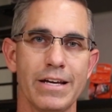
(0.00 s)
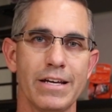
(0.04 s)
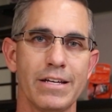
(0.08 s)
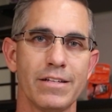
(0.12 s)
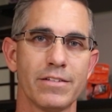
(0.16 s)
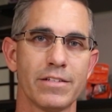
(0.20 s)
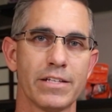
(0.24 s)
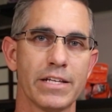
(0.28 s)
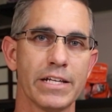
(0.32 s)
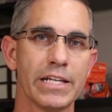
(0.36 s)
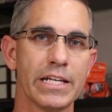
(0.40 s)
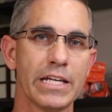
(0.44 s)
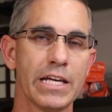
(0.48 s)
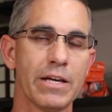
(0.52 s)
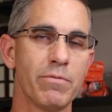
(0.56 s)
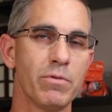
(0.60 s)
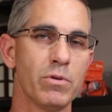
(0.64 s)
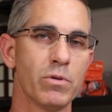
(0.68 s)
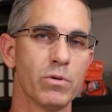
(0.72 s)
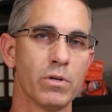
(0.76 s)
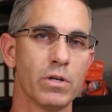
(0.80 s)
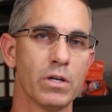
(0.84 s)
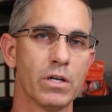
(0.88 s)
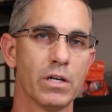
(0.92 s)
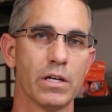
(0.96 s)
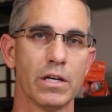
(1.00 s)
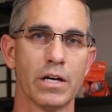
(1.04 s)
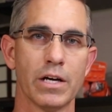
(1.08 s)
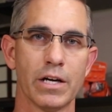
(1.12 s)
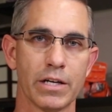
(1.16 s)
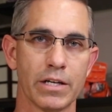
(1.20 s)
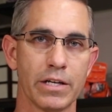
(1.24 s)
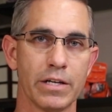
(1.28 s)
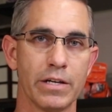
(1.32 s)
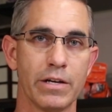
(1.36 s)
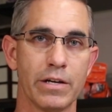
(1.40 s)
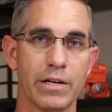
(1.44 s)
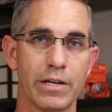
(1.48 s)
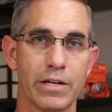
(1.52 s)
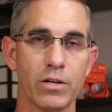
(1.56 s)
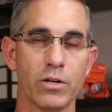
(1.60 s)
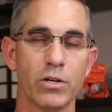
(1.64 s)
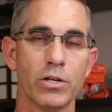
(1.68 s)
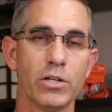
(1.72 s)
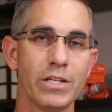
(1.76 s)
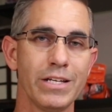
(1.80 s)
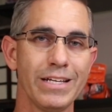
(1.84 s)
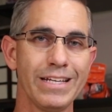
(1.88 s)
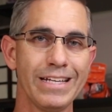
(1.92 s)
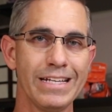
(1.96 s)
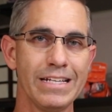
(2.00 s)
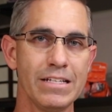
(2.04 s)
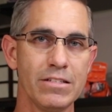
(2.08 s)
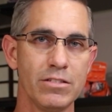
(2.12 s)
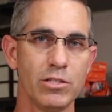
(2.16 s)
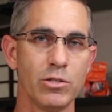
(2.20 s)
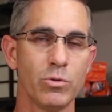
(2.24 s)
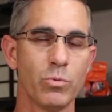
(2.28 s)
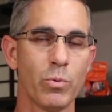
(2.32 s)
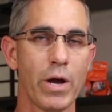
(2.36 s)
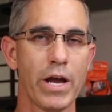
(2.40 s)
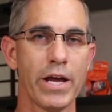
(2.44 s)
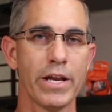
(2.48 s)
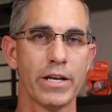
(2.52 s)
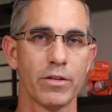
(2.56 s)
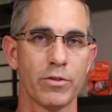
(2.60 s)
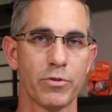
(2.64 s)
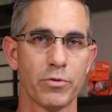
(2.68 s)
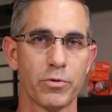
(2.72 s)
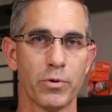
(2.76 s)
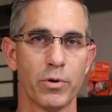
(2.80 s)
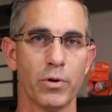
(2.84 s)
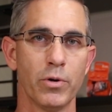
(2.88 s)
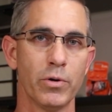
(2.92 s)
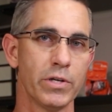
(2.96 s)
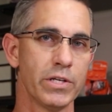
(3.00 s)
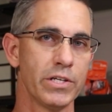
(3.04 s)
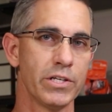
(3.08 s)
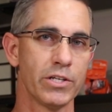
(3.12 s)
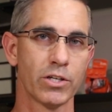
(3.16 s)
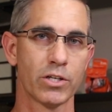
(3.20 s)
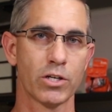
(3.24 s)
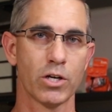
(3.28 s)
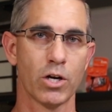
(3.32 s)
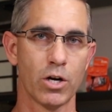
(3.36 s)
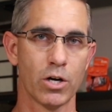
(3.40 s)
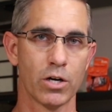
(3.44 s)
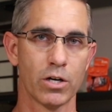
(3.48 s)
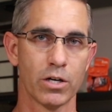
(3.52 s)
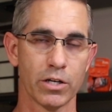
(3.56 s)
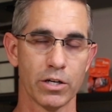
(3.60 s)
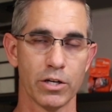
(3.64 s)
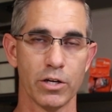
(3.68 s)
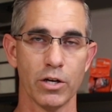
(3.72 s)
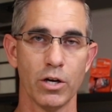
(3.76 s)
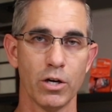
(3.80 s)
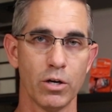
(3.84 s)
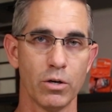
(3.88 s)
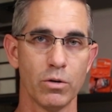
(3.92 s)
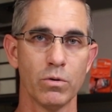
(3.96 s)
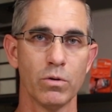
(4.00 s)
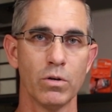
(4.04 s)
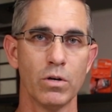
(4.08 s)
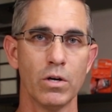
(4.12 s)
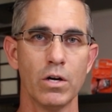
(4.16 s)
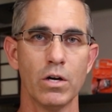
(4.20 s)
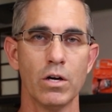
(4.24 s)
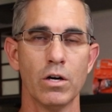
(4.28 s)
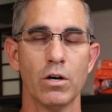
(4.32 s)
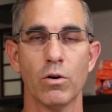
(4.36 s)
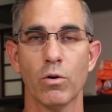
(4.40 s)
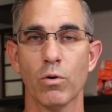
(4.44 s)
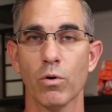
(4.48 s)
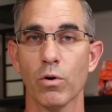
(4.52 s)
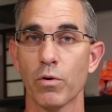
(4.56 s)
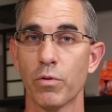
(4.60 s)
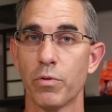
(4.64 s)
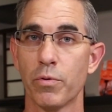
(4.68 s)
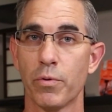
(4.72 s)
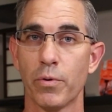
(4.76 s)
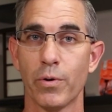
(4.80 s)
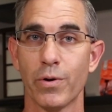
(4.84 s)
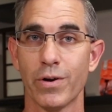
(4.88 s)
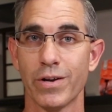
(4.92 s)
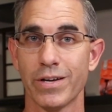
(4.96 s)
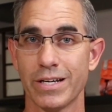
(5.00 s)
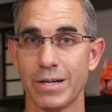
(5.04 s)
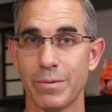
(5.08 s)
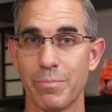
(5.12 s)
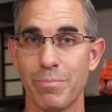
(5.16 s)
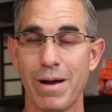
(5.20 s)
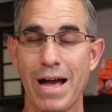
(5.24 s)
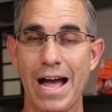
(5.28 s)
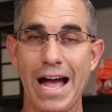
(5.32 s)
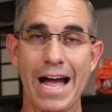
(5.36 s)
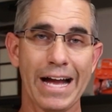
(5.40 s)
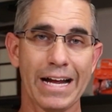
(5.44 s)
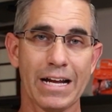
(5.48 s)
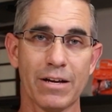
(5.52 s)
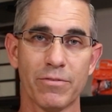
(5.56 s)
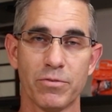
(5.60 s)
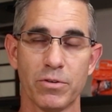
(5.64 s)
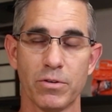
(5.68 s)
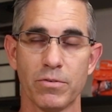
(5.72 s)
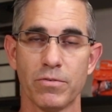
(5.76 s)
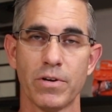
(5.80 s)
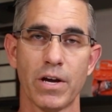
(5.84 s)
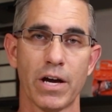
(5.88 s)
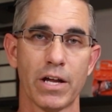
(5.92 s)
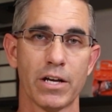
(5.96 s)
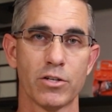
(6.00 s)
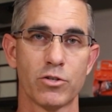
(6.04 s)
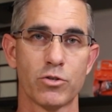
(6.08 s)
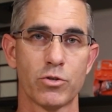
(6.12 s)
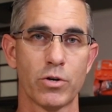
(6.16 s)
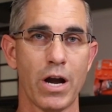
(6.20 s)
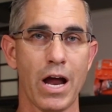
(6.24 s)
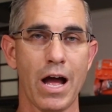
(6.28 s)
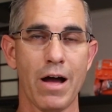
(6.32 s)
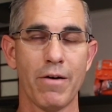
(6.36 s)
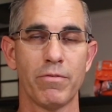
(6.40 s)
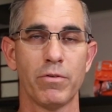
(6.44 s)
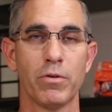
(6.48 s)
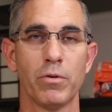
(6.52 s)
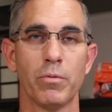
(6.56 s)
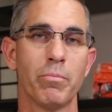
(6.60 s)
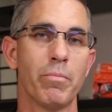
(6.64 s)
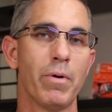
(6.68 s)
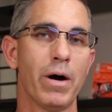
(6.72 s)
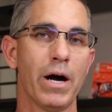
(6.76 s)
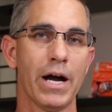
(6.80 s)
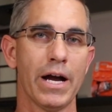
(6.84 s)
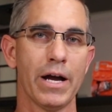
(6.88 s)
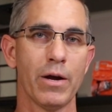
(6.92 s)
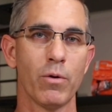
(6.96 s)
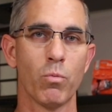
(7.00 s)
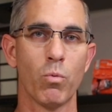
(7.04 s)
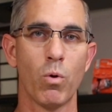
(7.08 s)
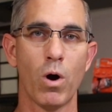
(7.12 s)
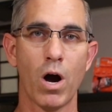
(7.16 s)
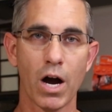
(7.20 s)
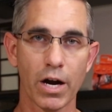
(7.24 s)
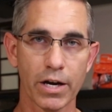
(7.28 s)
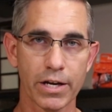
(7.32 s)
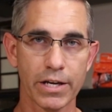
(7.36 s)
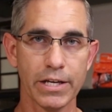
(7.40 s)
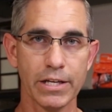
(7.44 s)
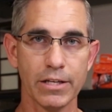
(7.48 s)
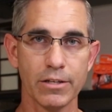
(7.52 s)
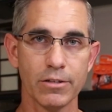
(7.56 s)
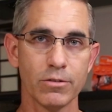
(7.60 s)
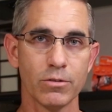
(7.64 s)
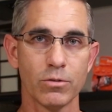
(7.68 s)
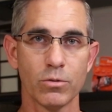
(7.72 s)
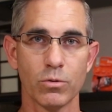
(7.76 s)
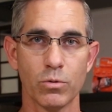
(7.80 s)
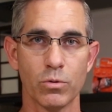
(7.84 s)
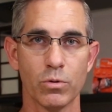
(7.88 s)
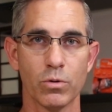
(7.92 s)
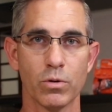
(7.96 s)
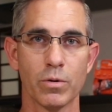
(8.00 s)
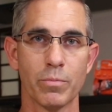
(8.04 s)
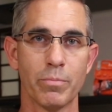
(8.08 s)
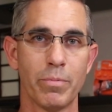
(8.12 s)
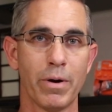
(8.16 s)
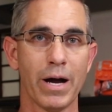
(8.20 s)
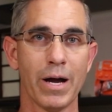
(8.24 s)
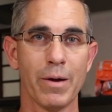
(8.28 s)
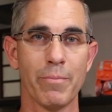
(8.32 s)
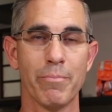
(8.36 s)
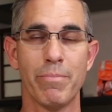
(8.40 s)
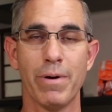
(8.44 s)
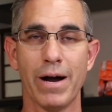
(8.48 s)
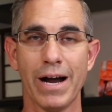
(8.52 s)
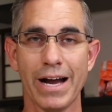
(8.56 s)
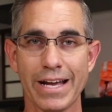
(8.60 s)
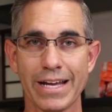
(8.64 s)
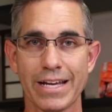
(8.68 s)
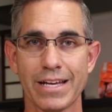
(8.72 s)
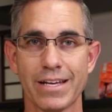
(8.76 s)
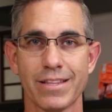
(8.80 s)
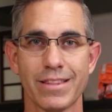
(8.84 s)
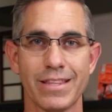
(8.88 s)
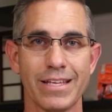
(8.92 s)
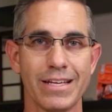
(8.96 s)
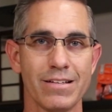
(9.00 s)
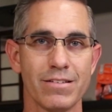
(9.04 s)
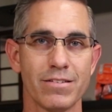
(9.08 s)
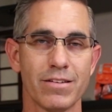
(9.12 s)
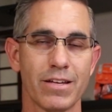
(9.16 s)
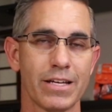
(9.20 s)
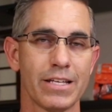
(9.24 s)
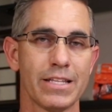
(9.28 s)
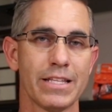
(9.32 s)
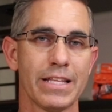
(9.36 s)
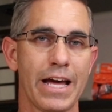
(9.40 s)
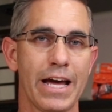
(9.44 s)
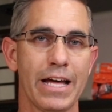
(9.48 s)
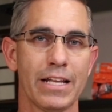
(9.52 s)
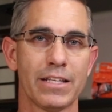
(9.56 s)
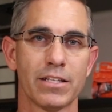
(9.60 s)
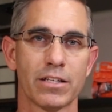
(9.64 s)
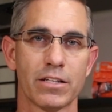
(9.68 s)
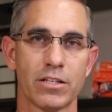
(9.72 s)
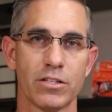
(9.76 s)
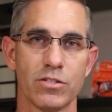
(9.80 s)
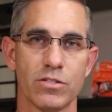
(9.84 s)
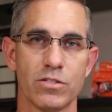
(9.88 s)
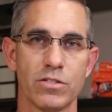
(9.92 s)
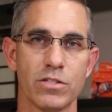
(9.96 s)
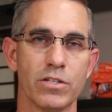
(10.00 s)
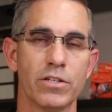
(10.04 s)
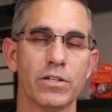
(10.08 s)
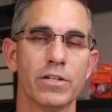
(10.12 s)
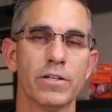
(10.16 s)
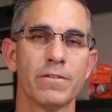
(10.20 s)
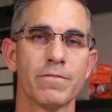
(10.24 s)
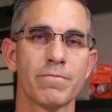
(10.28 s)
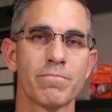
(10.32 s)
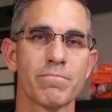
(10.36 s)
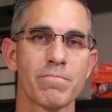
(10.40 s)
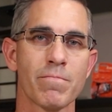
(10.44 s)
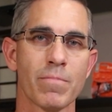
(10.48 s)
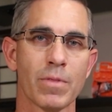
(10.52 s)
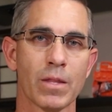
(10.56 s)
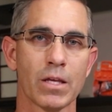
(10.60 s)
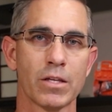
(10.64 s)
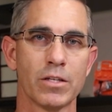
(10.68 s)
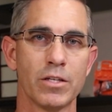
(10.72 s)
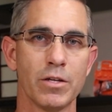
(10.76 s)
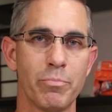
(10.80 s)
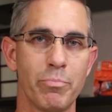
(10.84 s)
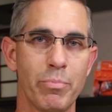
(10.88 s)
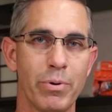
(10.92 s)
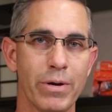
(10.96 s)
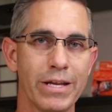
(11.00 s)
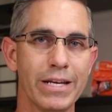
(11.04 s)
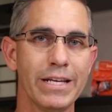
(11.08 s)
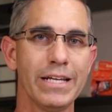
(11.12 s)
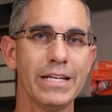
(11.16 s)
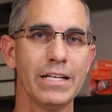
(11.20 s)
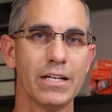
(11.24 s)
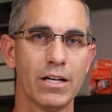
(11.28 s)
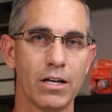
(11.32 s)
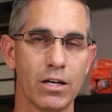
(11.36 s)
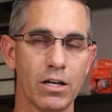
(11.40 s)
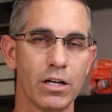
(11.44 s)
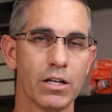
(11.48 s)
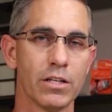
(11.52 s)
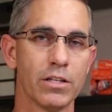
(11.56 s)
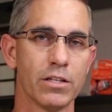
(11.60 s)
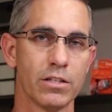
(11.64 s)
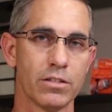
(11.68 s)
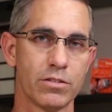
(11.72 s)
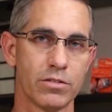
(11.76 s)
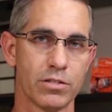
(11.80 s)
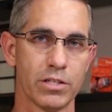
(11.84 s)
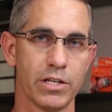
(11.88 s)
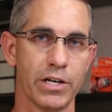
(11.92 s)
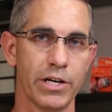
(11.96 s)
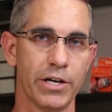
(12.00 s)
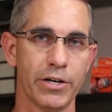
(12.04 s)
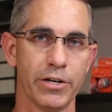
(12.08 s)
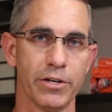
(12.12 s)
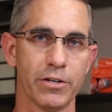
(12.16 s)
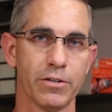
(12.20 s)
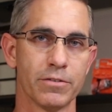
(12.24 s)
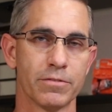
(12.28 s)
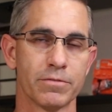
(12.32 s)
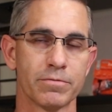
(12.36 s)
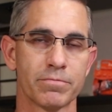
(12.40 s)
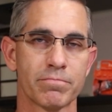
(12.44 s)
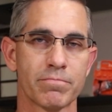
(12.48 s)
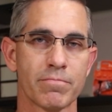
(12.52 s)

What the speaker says: It's going to give you a good, easy way to throw it in your car and go, or throw it on your bag if you've got to travel by walking or by bike, things like that to consider, depending on the scenario.